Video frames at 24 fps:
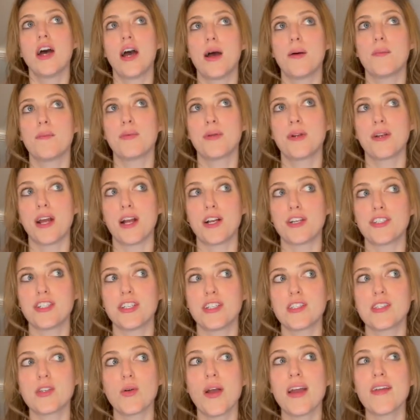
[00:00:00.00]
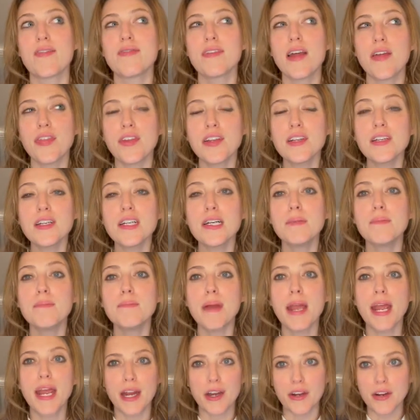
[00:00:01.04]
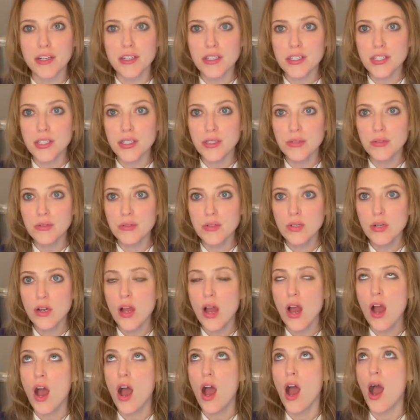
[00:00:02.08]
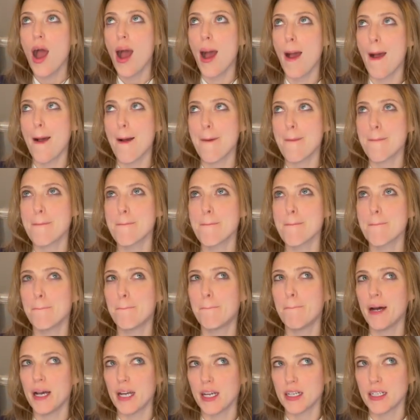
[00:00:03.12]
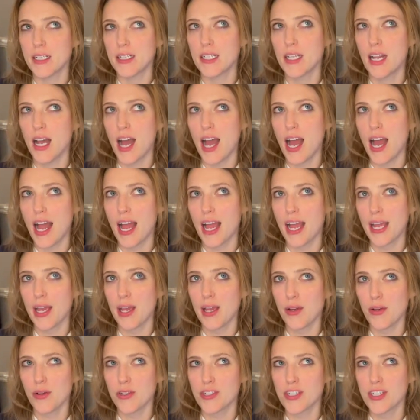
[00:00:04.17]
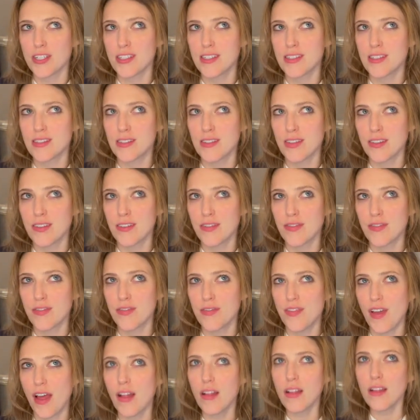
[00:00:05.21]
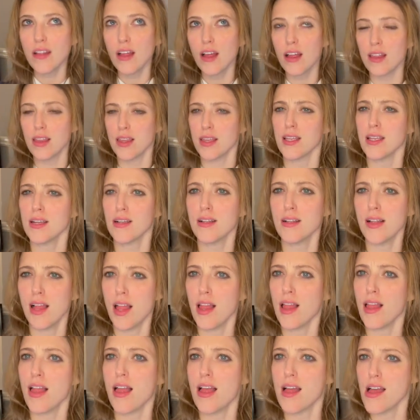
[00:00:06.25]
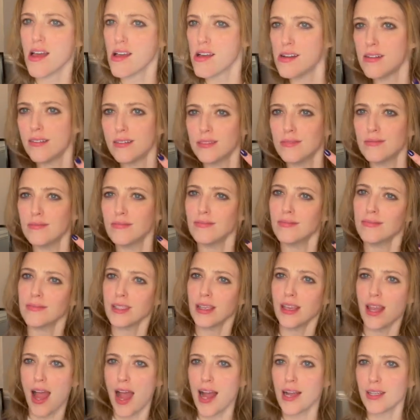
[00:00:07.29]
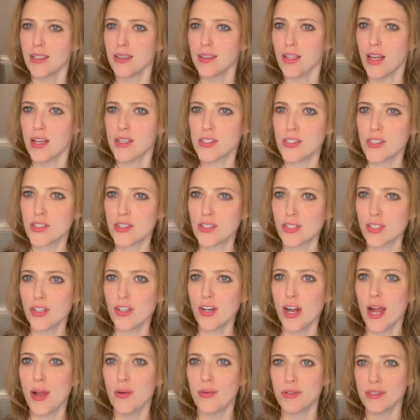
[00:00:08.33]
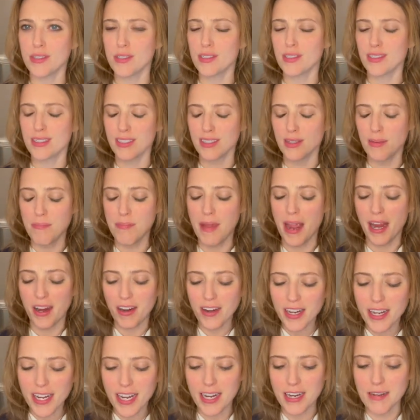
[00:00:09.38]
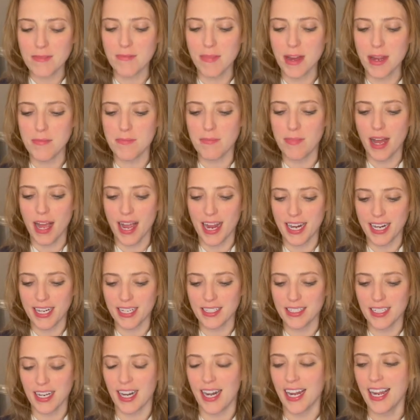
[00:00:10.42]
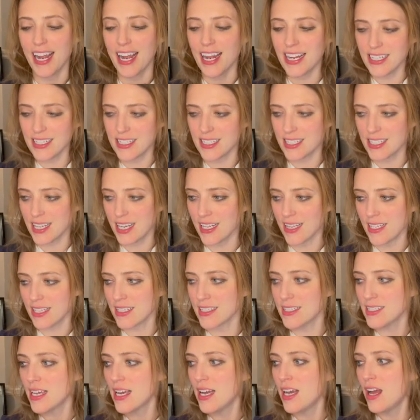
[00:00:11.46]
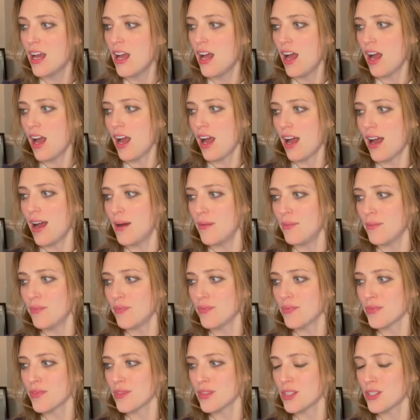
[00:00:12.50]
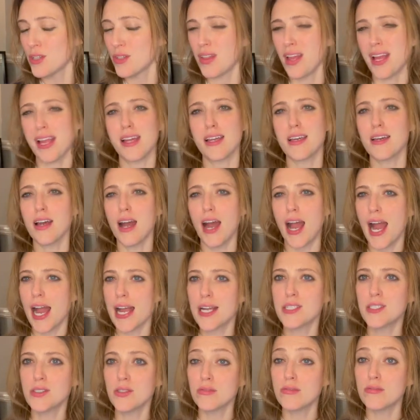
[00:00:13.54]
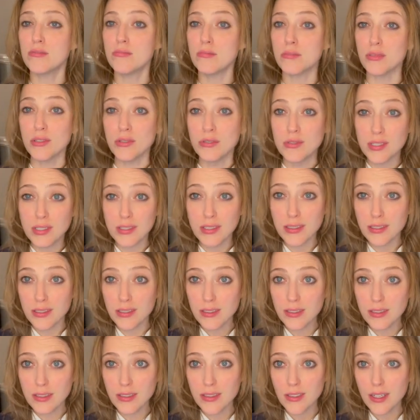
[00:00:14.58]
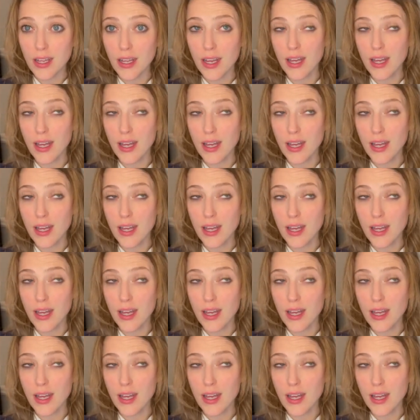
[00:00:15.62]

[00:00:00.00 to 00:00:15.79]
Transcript: production. So I have nothing to compare it to. But I just felt a little lackluster. I was comparing it in my mind, and I hate to say this, to like High School Musical-esque.